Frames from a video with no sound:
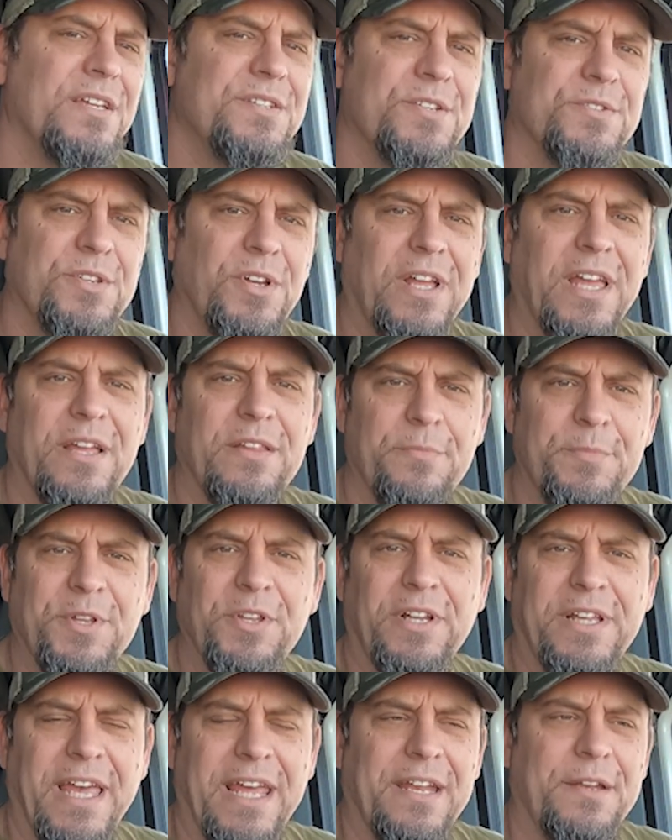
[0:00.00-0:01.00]
She goes, okay, let
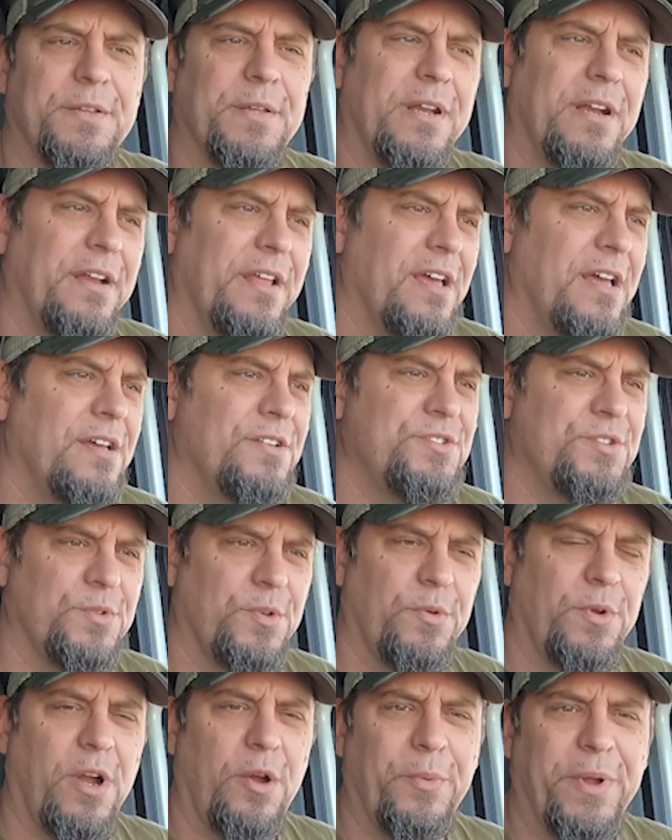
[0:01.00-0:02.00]
me look at it. Da da da. She
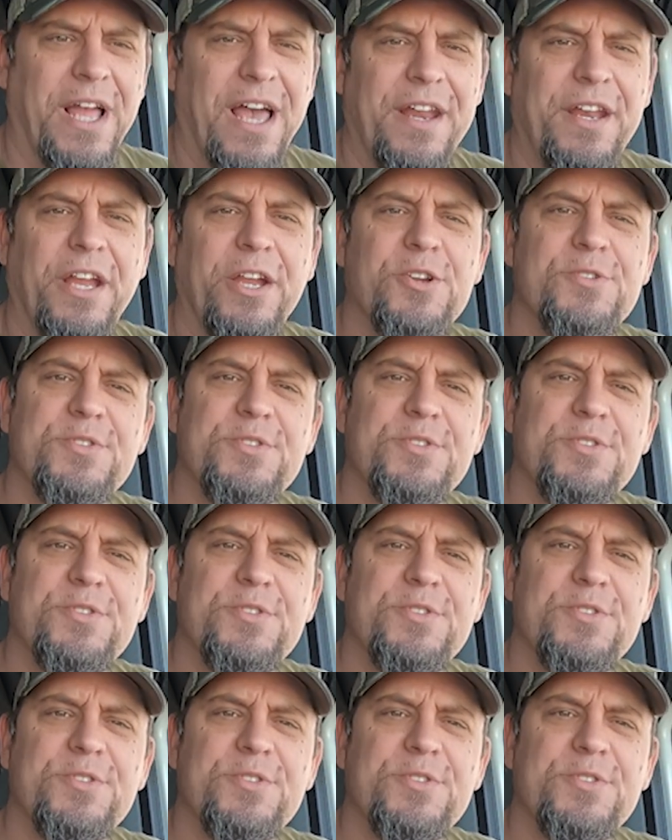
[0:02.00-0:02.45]
goes, all right, we got it.